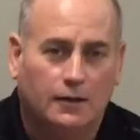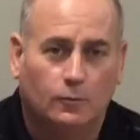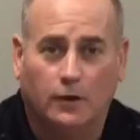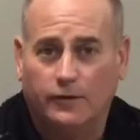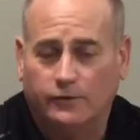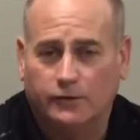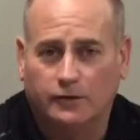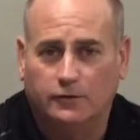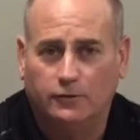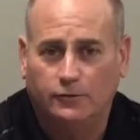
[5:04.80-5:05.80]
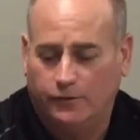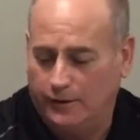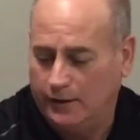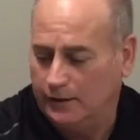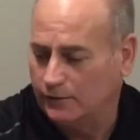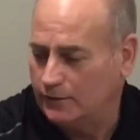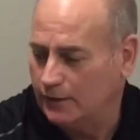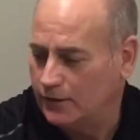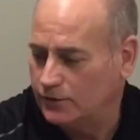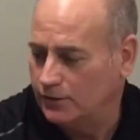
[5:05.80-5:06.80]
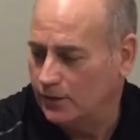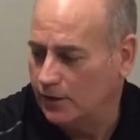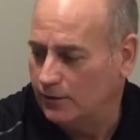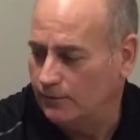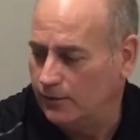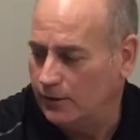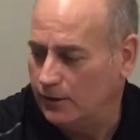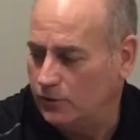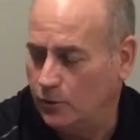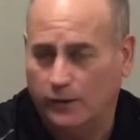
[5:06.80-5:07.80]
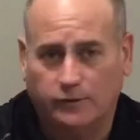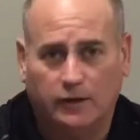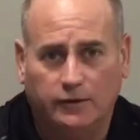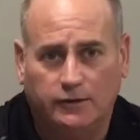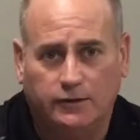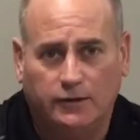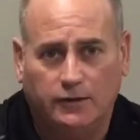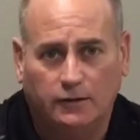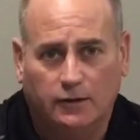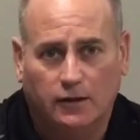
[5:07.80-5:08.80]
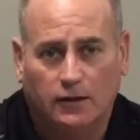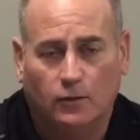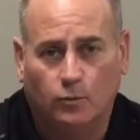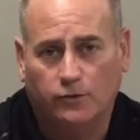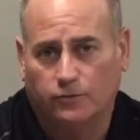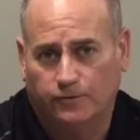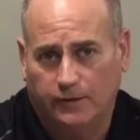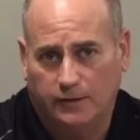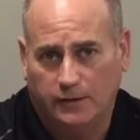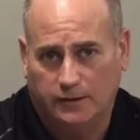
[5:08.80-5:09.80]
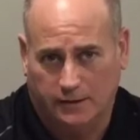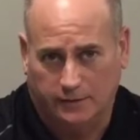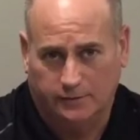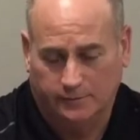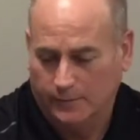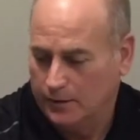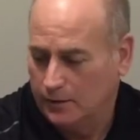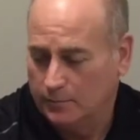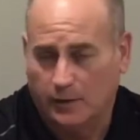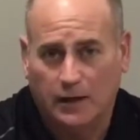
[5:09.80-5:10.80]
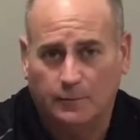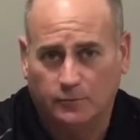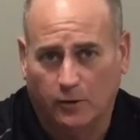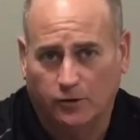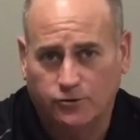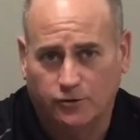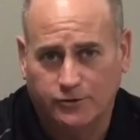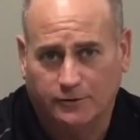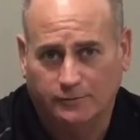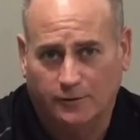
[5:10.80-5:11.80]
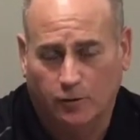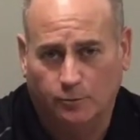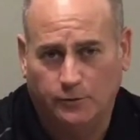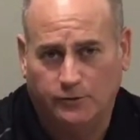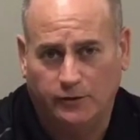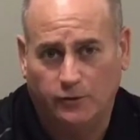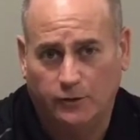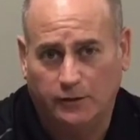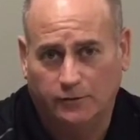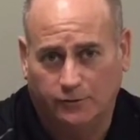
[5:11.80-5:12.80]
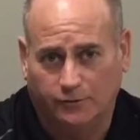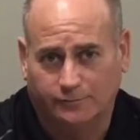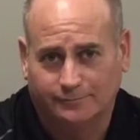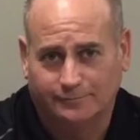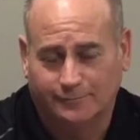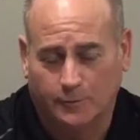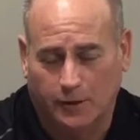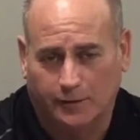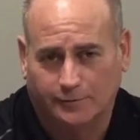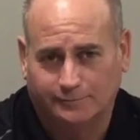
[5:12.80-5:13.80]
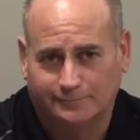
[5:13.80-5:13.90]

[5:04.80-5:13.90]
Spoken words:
Well, this concludes the installation of the USLED Retrofit Kit. My name is Mark Churchill. Hope to see you again soon. Goodbye.